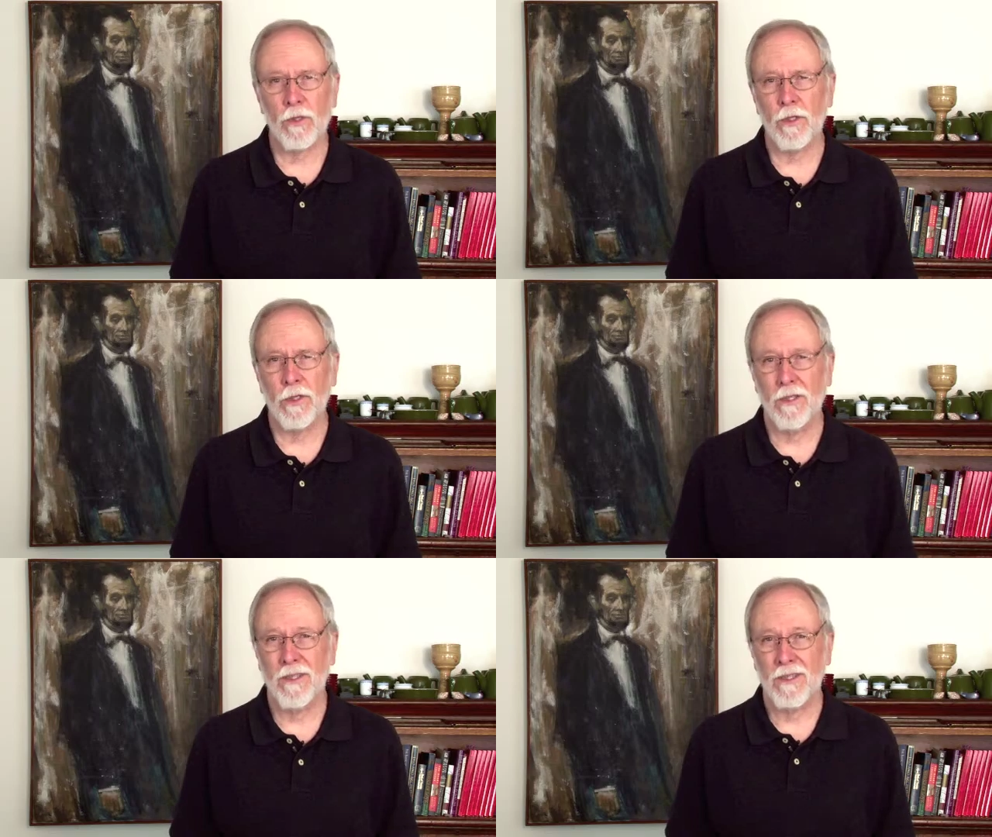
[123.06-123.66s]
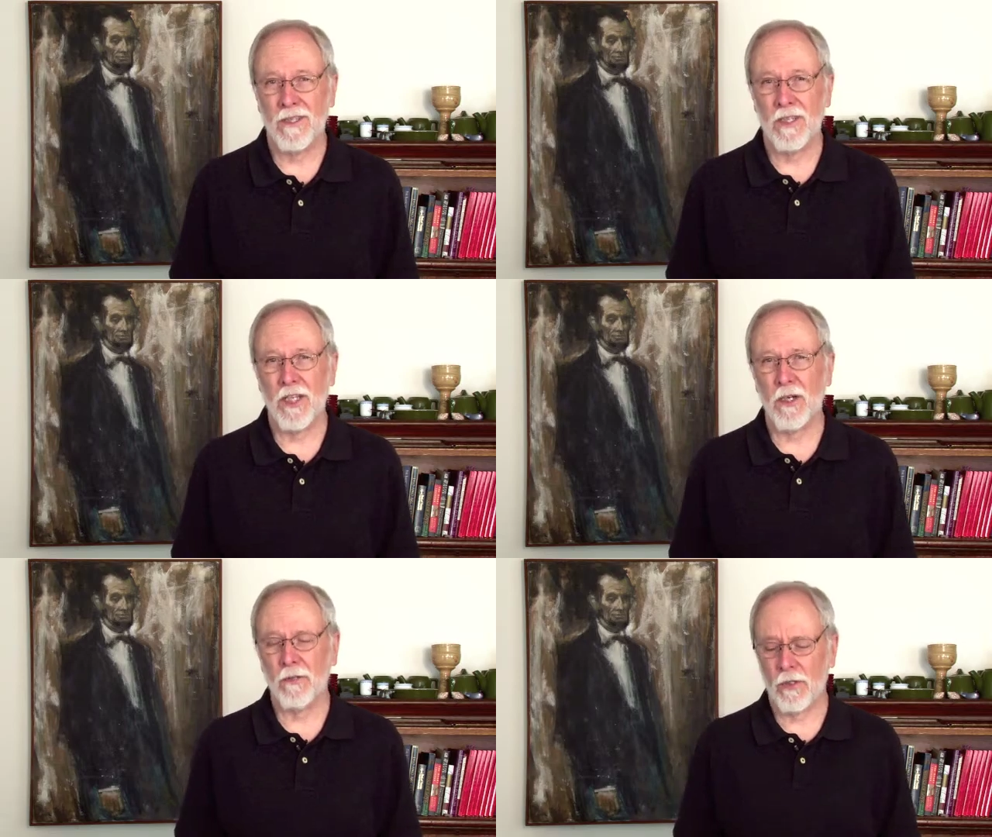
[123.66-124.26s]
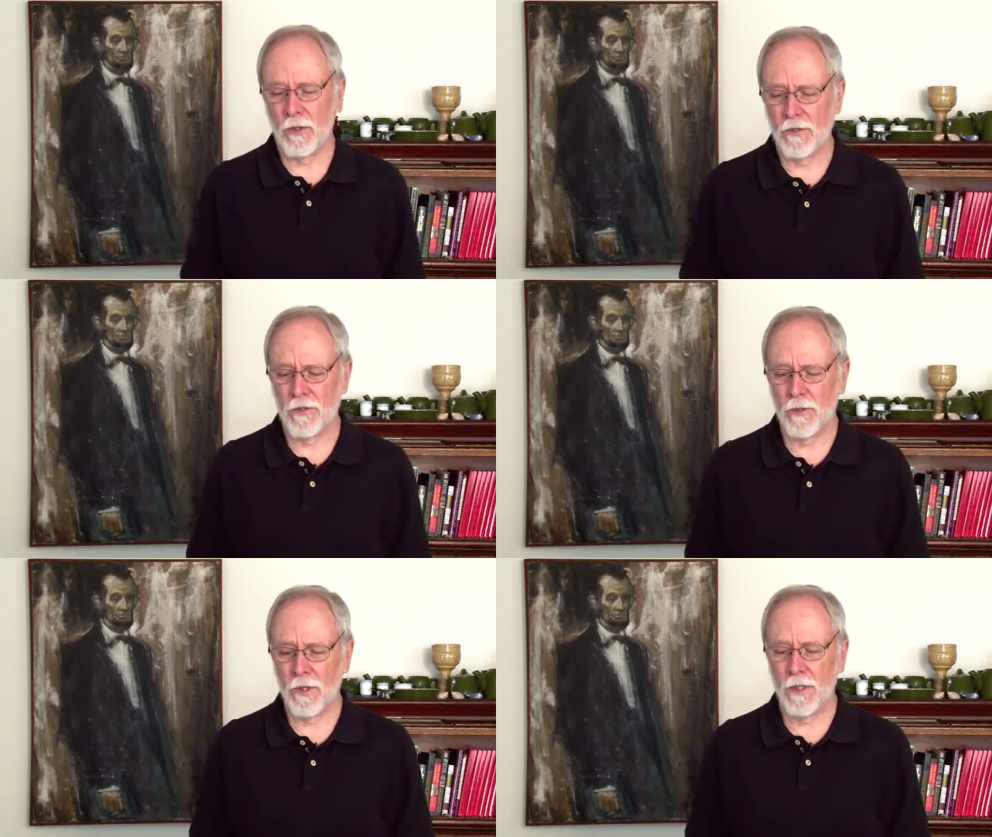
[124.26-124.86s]
to Leo
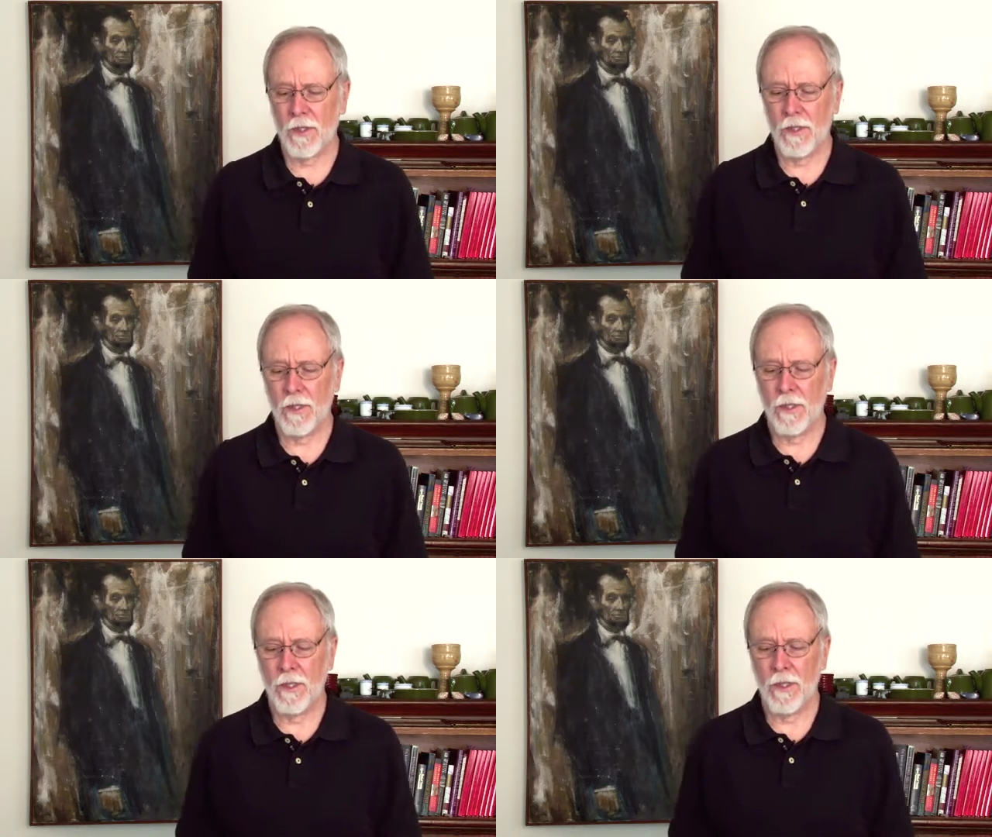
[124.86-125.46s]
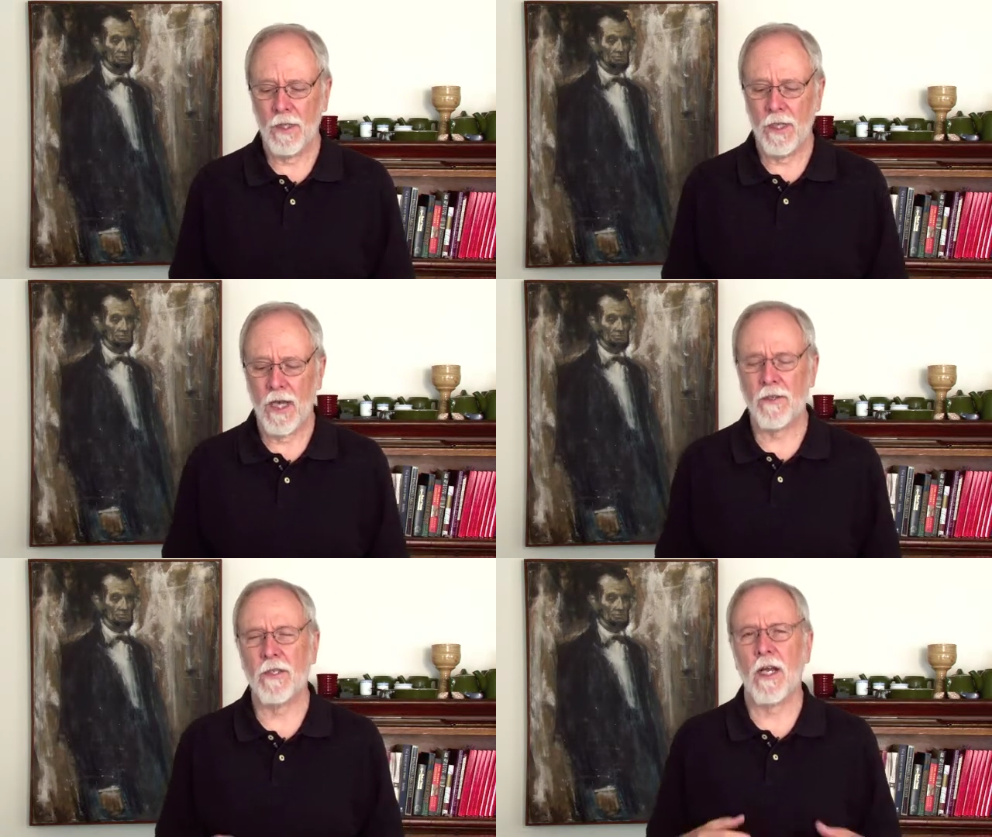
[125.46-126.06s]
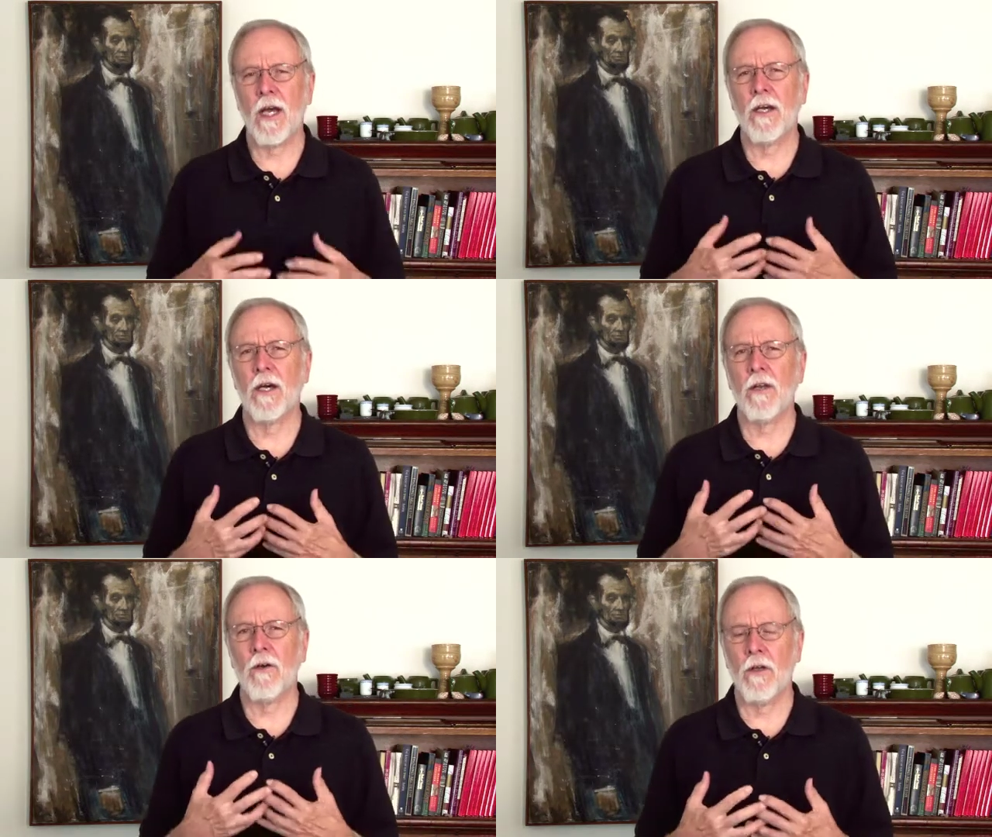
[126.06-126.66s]
Tolstoy, as an
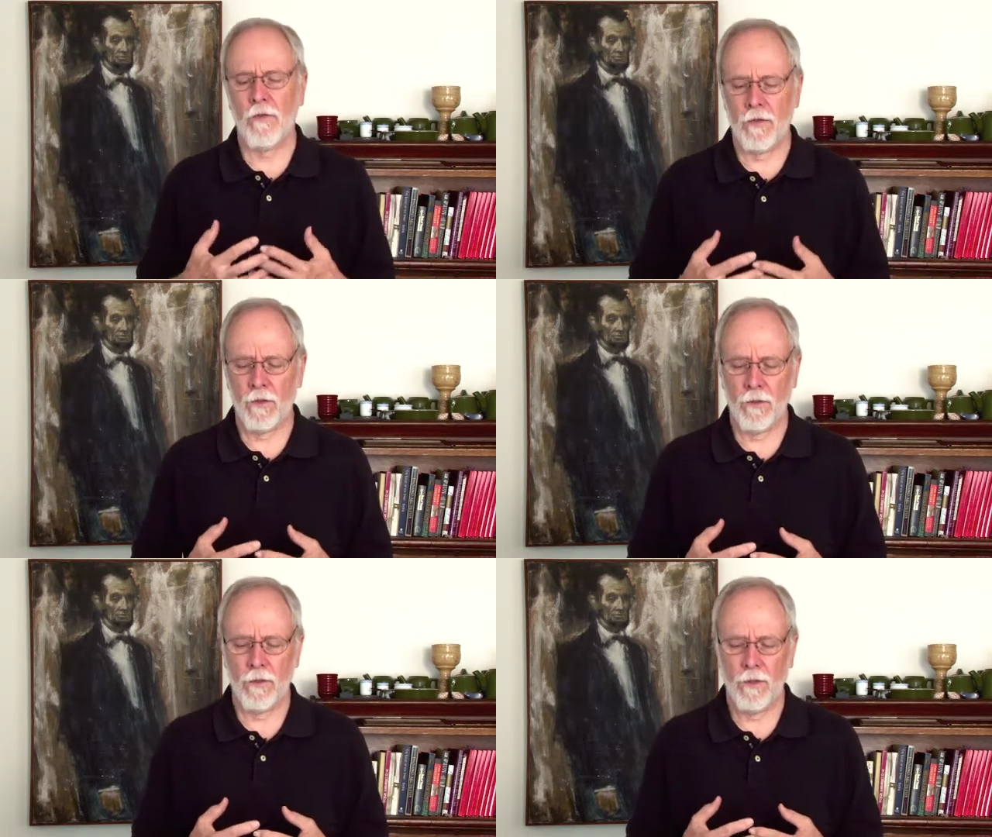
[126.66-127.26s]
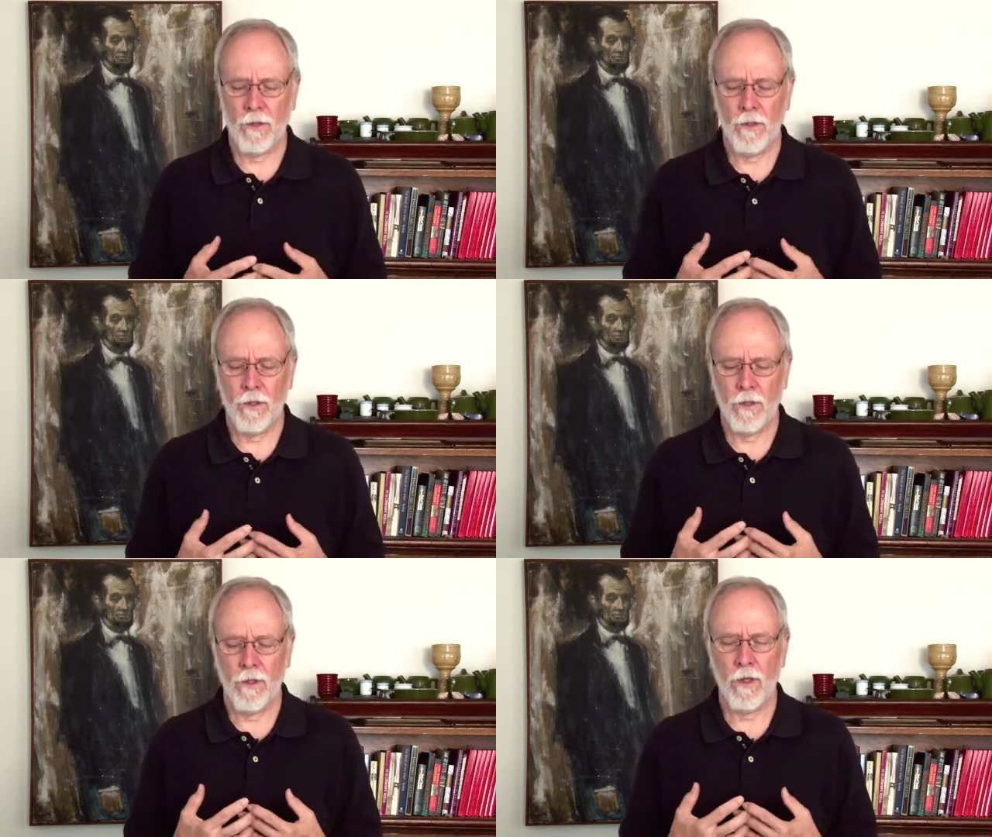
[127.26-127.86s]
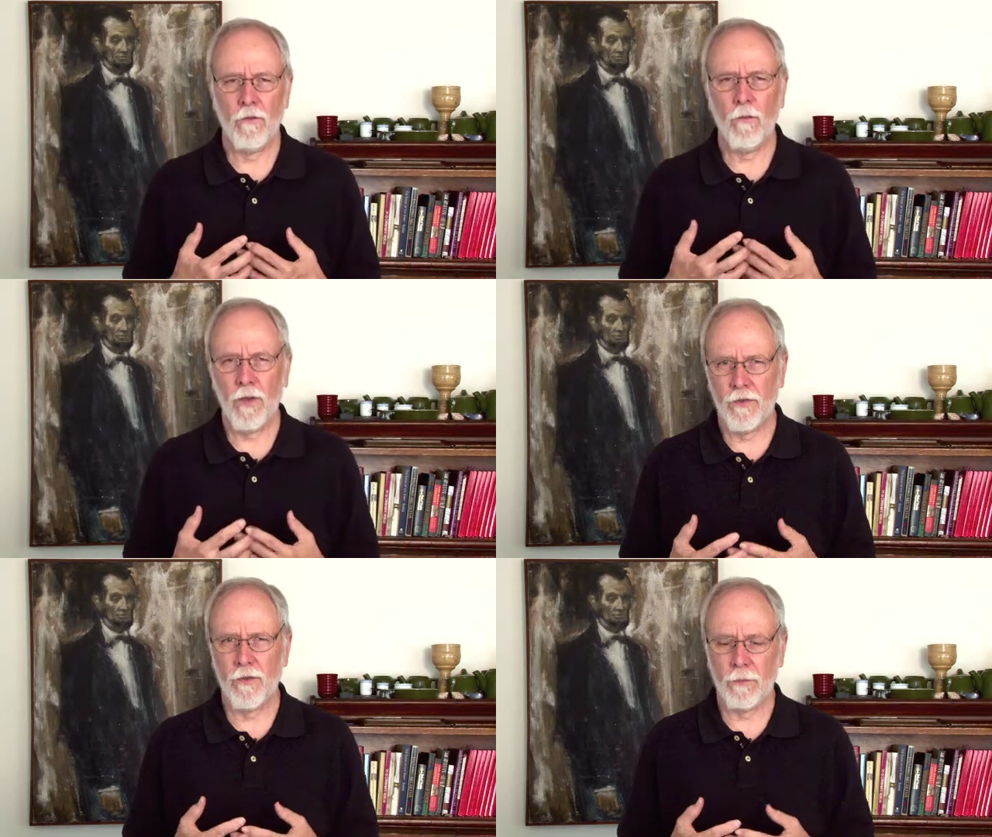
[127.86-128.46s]
icon also of
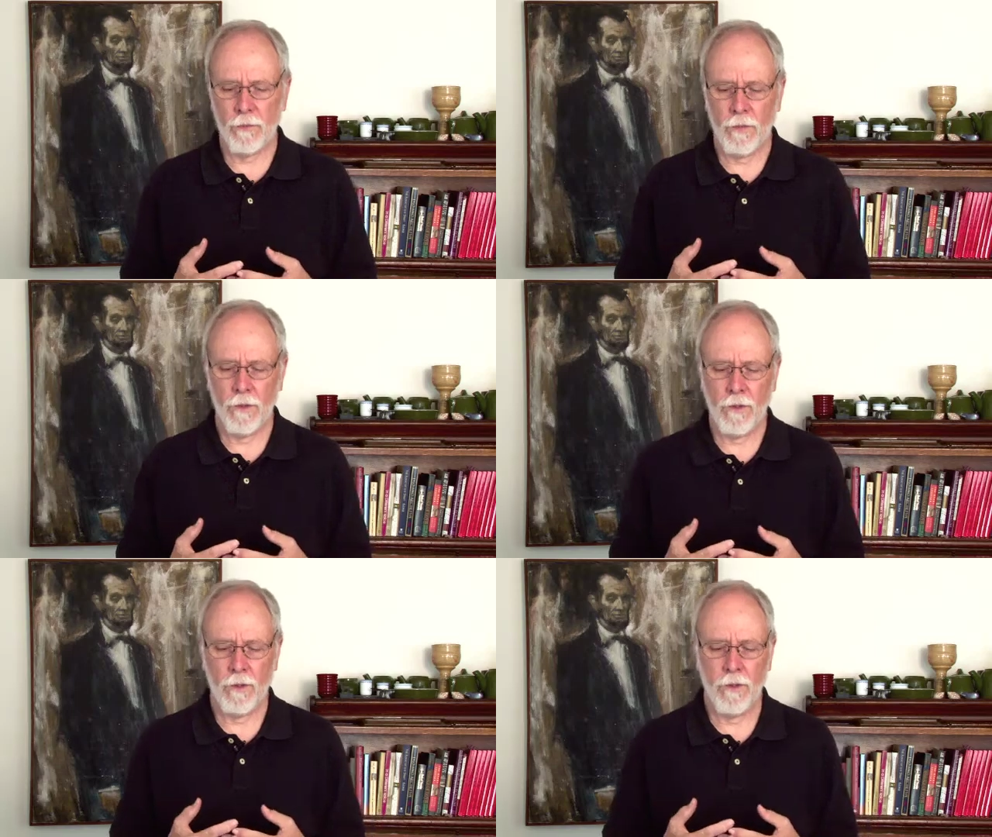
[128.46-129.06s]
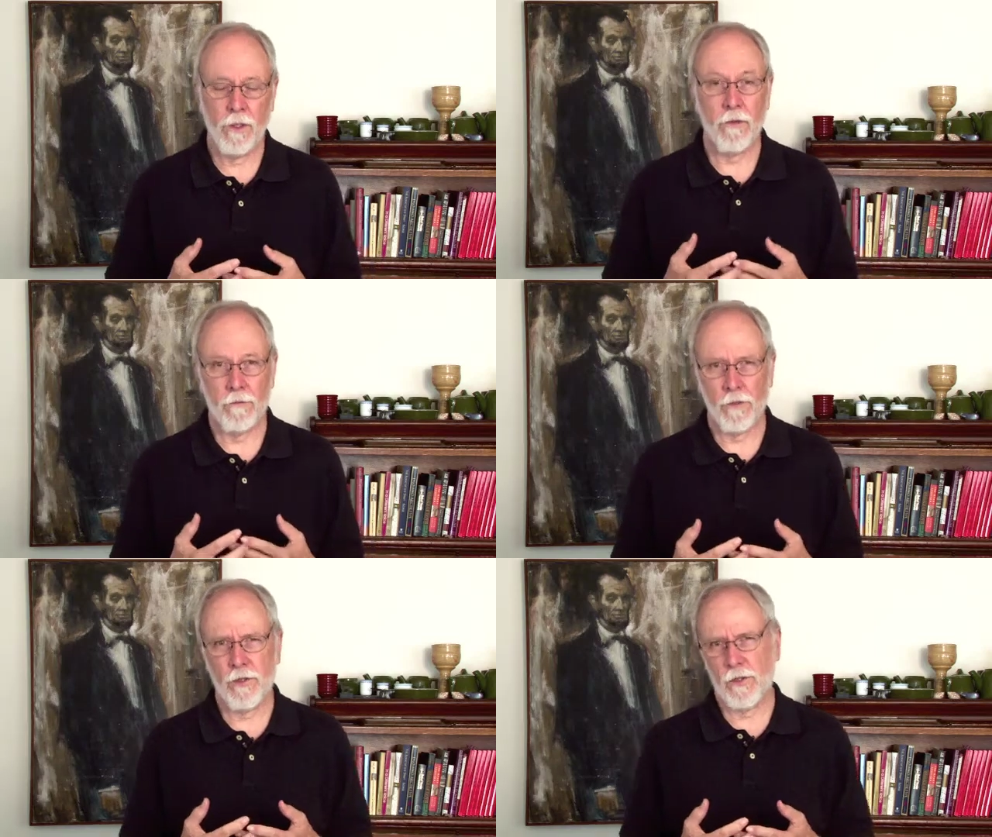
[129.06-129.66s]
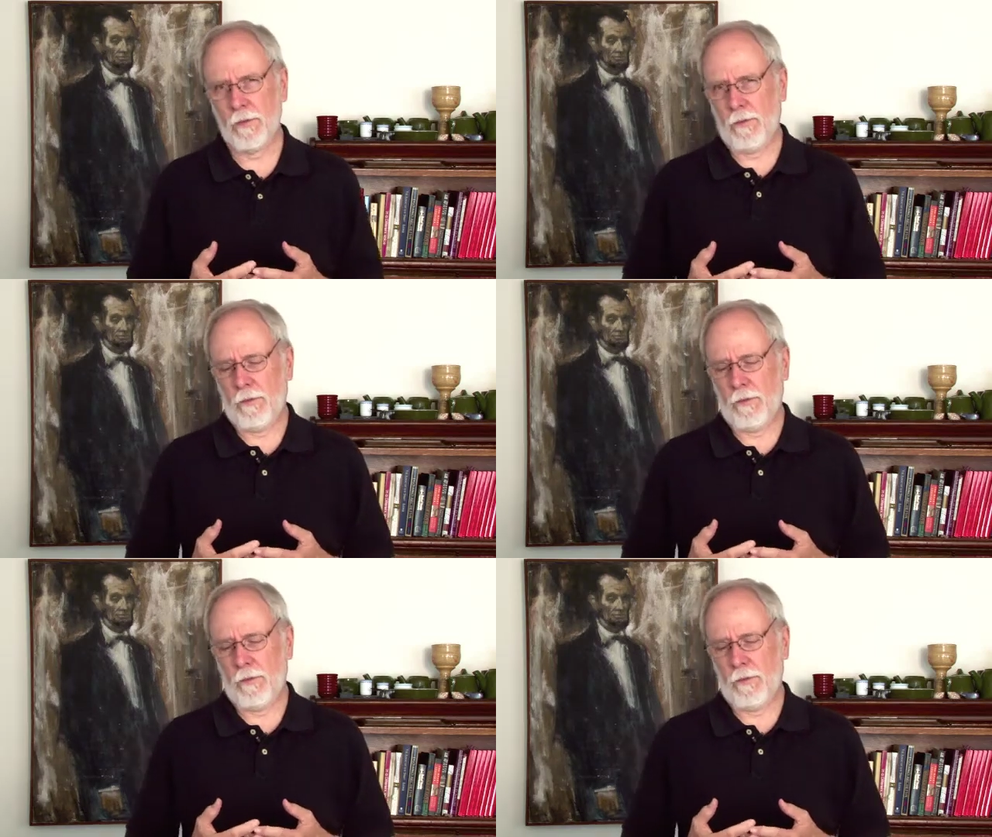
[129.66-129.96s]
wisdom and virtue.